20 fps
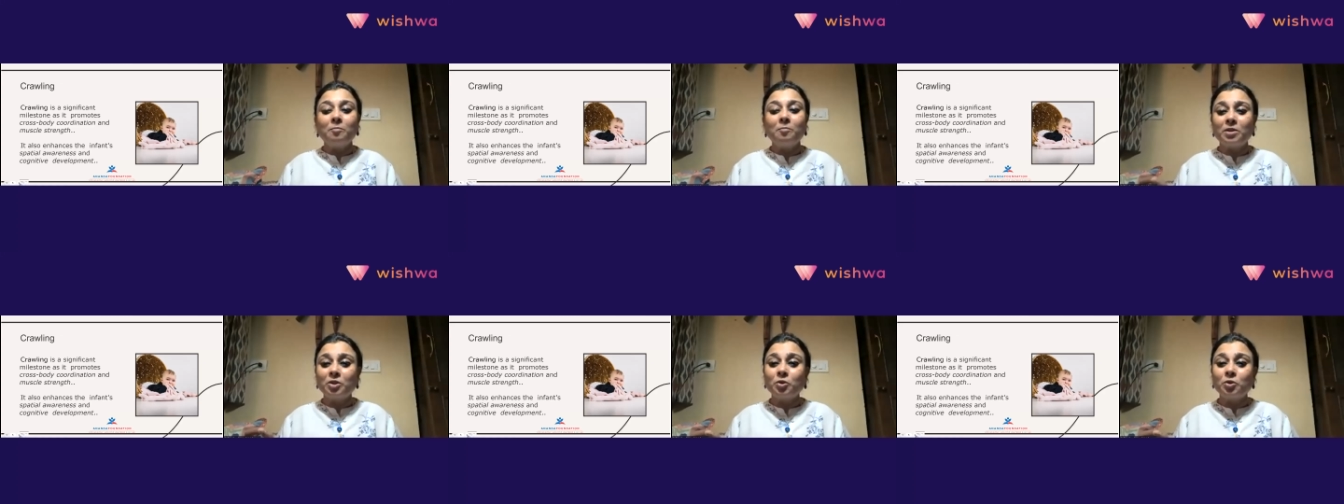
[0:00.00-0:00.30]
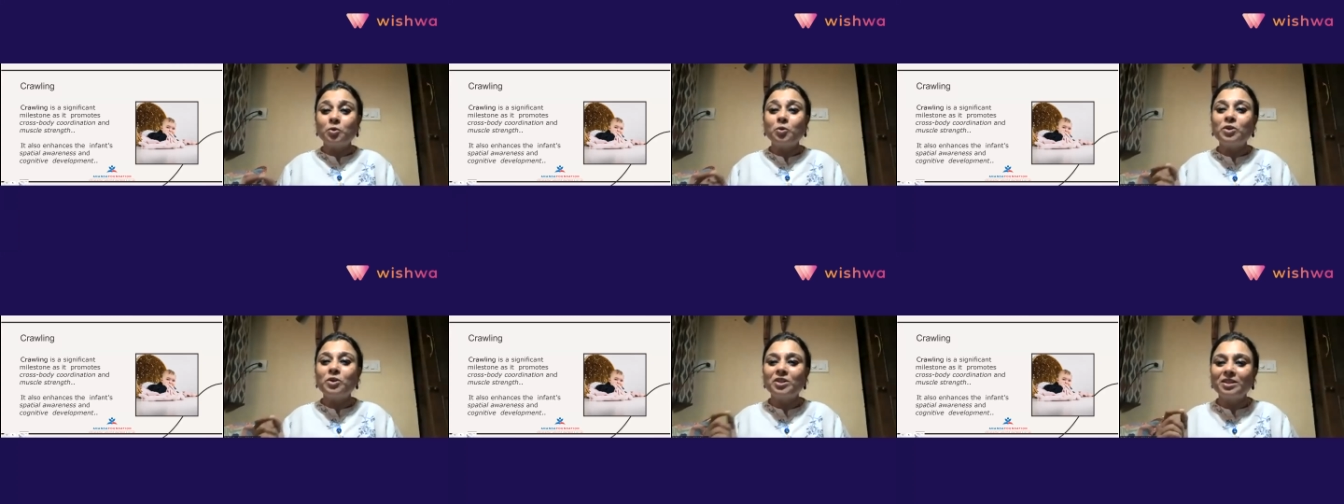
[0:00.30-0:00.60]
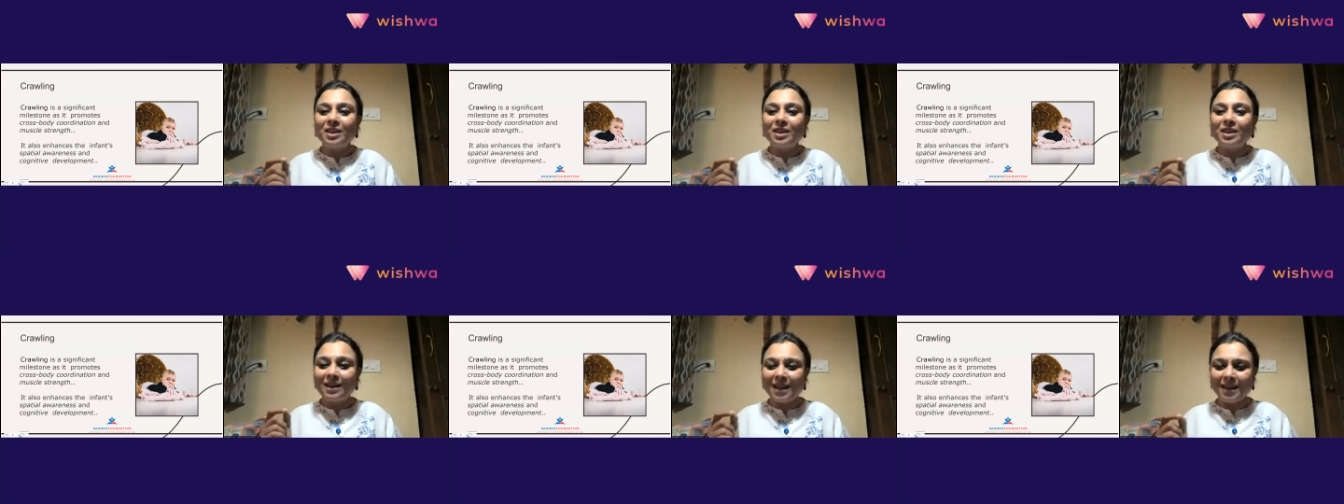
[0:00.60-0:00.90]
but you don't
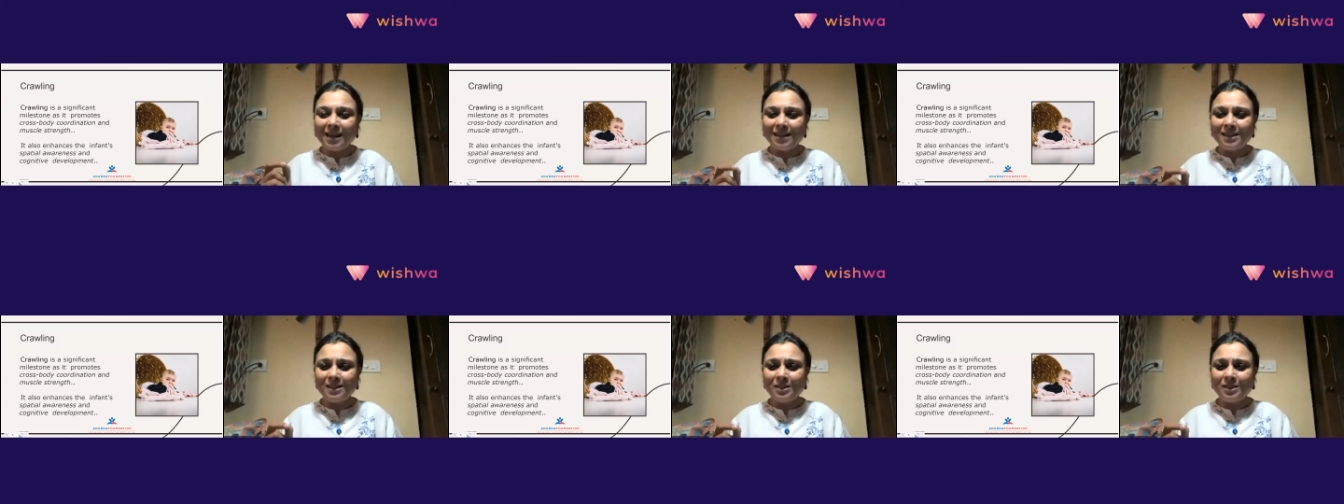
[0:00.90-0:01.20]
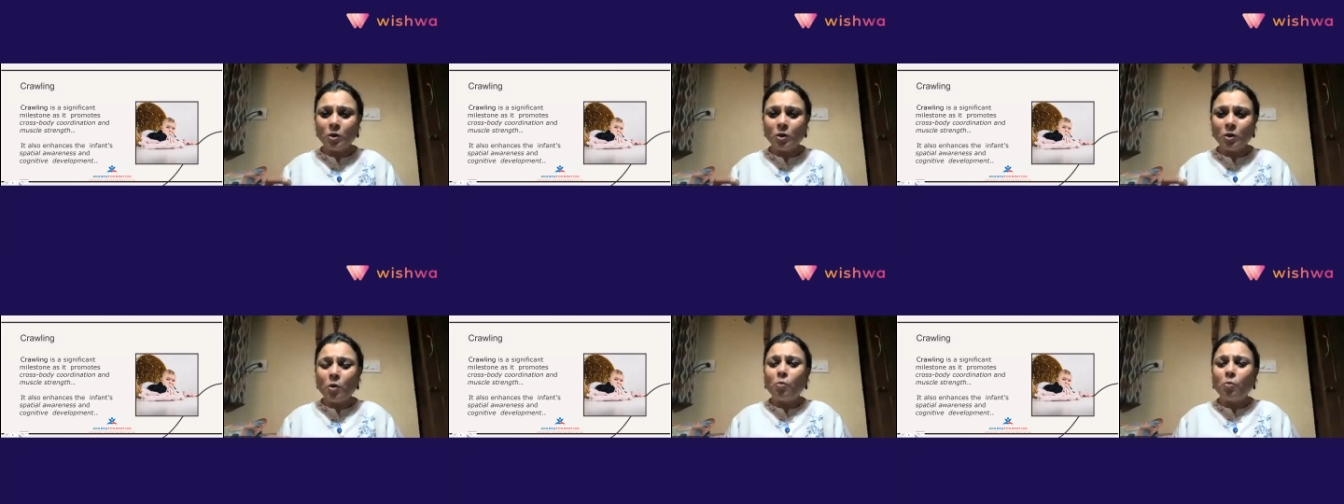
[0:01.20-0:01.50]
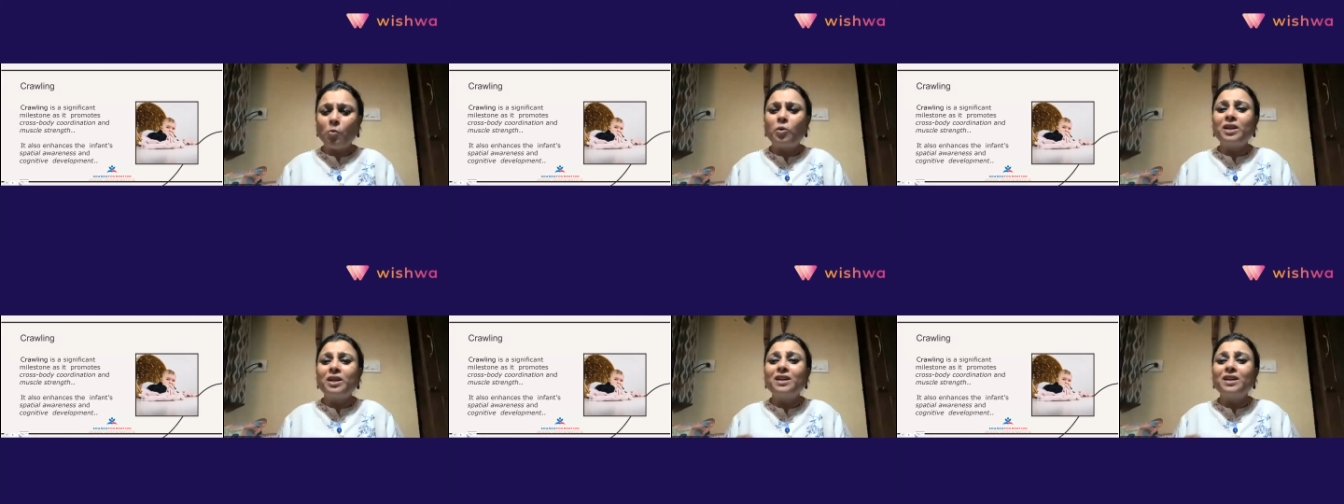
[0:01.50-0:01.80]
realize
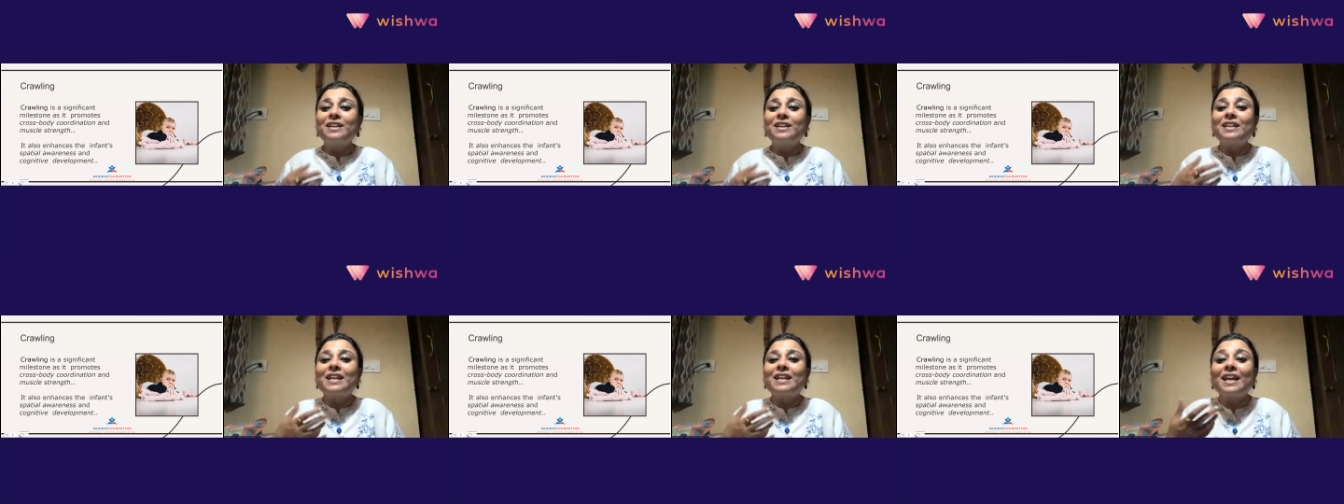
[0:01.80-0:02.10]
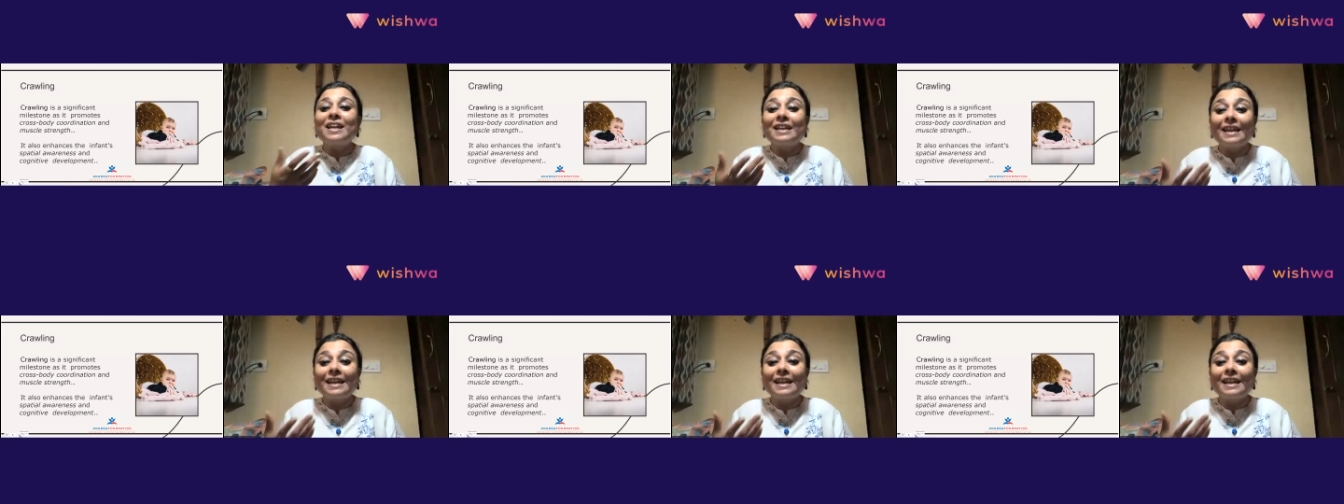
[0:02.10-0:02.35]
what a great